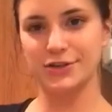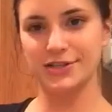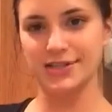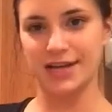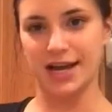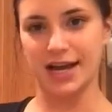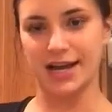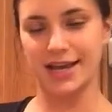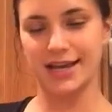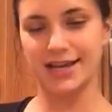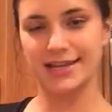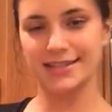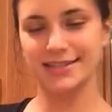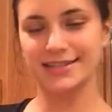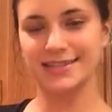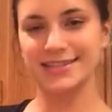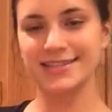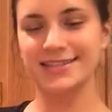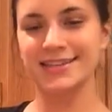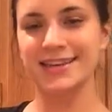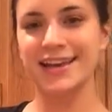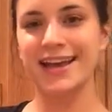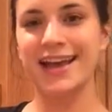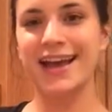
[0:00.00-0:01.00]
your
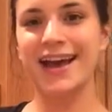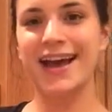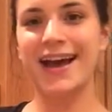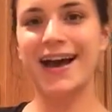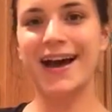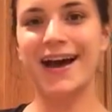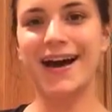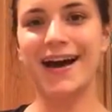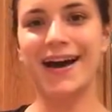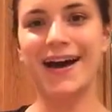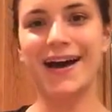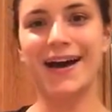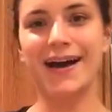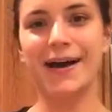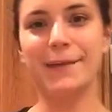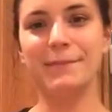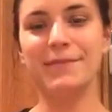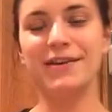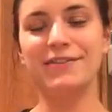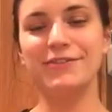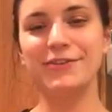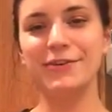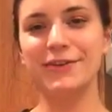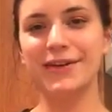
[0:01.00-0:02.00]
diet.
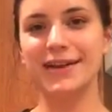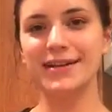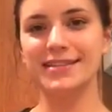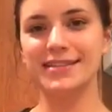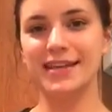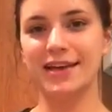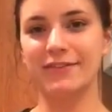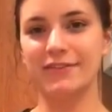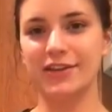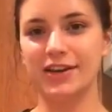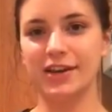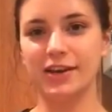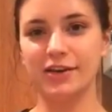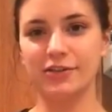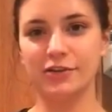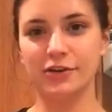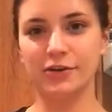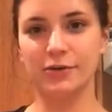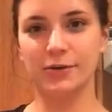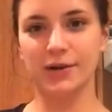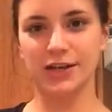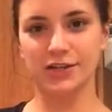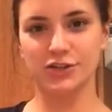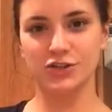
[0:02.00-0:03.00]
If you guys have any other
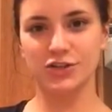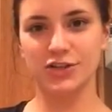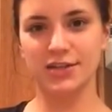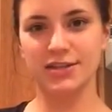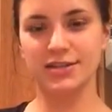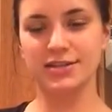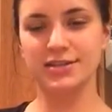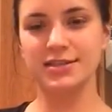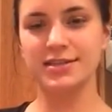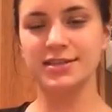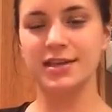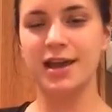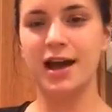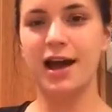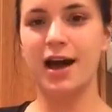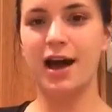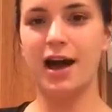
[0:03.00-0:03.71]
questions,